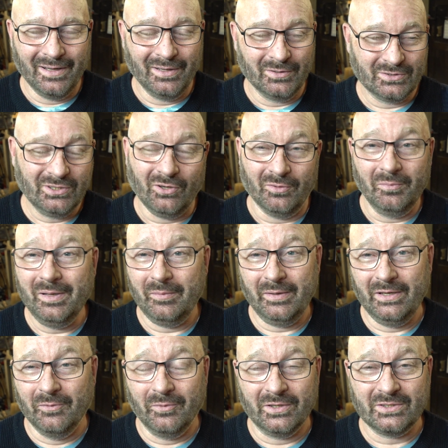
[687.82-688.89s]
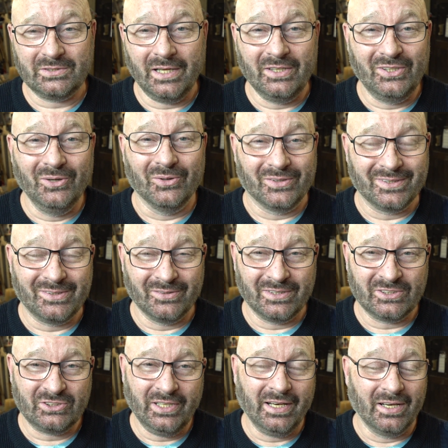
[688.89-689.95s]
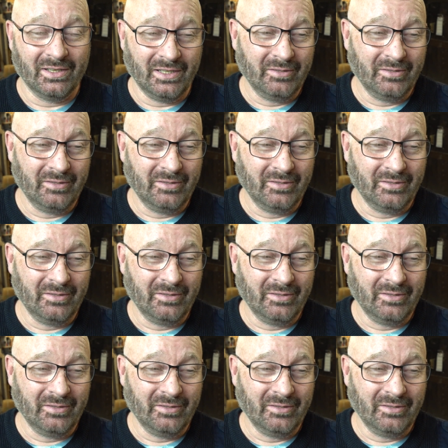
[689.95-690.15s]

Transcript: So maybe you want to stay tuned to this channel,